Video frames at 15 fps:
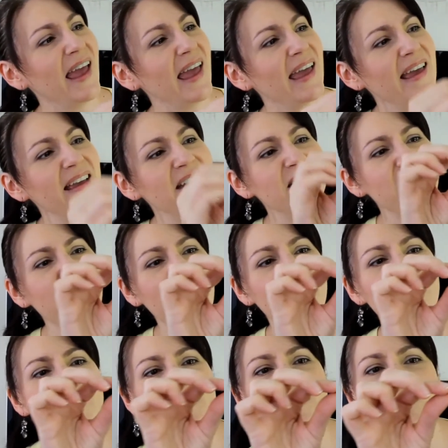and they
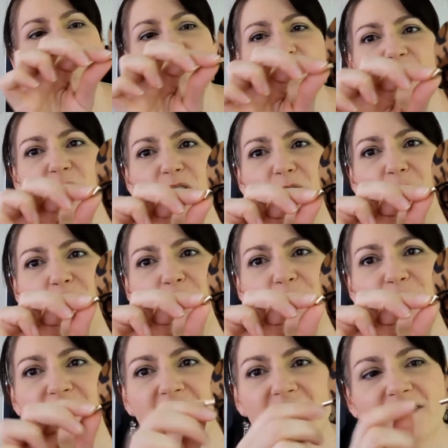have these little
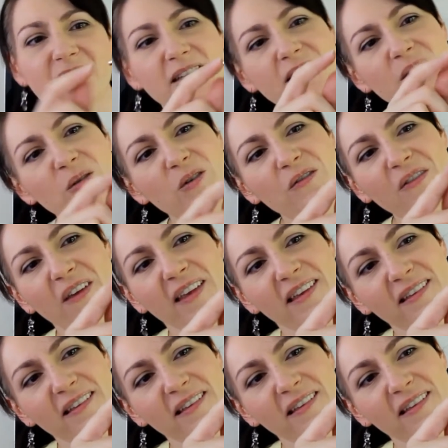gold sort of